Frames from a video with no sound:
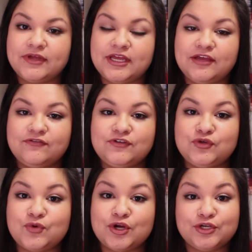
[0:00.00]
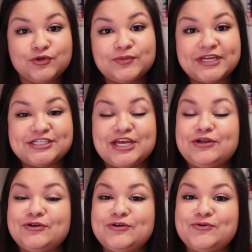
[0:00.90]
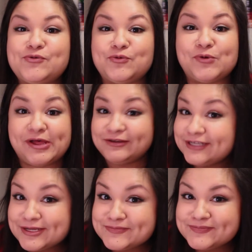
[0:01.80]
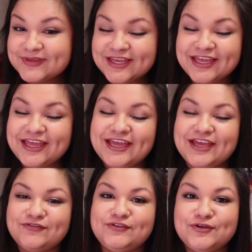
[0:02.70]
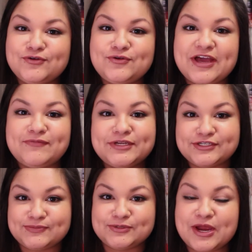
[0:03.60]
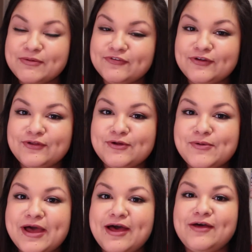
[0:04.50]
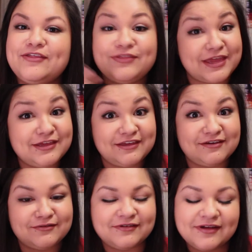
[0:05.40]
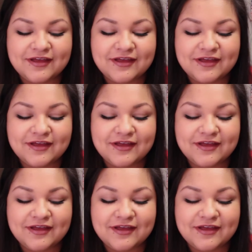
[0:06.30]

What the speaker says: If you are new to my channel, welcome. If you have been a subscriber for a little while, thank you.